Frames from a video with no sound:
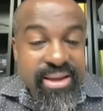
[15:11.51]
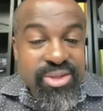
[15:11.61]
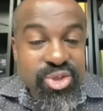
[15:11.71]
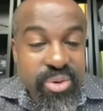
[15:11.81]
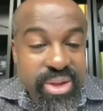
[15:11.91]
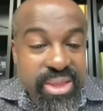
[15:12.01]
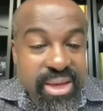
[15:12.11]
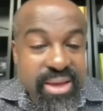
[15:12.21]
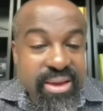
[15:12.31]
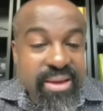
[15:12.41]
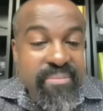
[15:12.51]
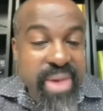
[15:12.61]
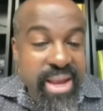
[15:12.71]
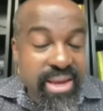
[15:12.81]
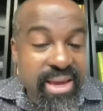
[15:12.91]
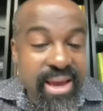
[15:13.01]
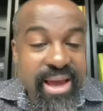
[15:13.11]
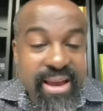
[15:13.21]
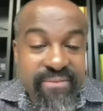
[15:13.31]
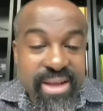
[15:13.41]
during the Medicare
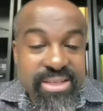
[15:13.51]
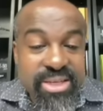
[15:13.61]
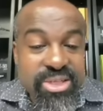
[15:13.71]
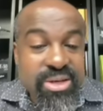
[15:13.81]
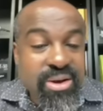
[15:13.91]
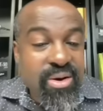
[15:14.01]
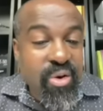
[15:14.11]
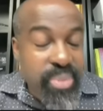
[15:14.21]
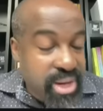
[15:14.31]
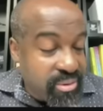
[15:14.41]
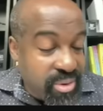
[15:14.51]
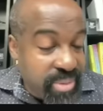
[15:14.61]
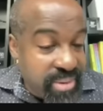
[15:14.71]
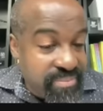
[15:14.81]
Advantage open enrollment.